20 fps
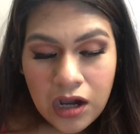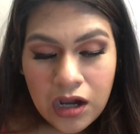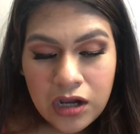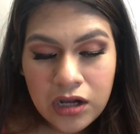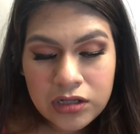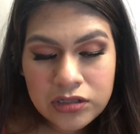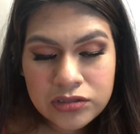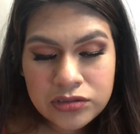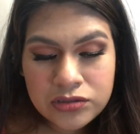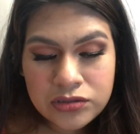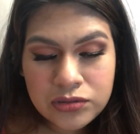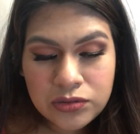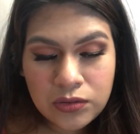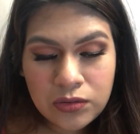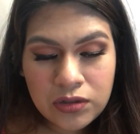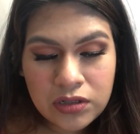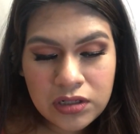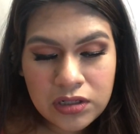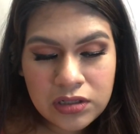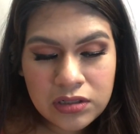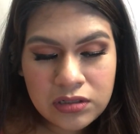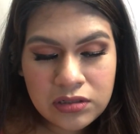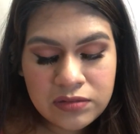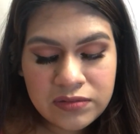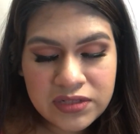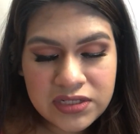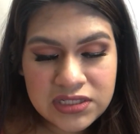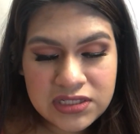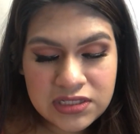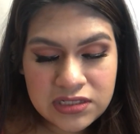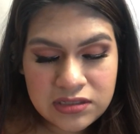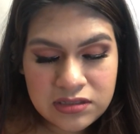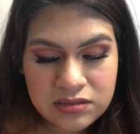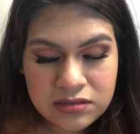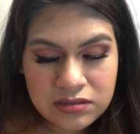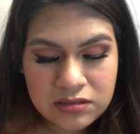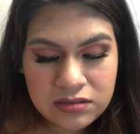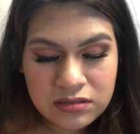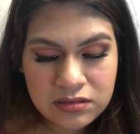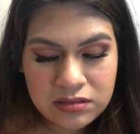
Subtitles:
Adore, what is this?